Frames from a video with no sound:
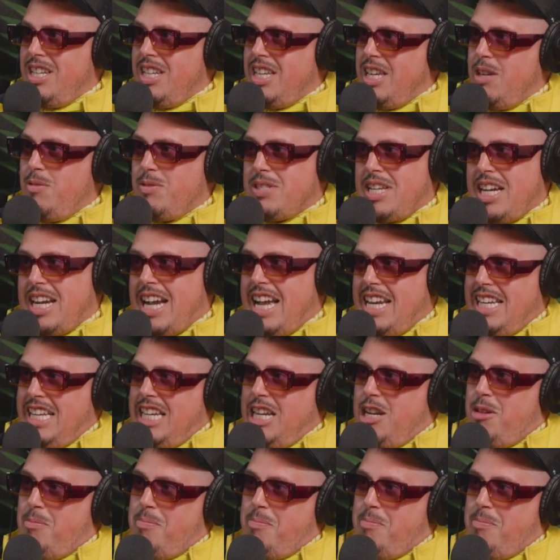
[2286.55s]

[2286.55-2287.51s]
He was like, I need a